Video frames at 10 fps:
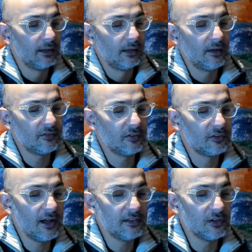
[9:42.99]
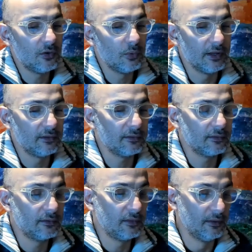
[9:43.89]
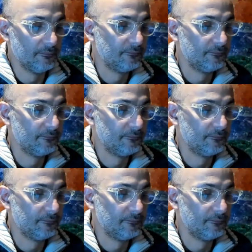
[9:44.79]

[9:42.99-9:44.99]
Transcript: Let's try to equate them.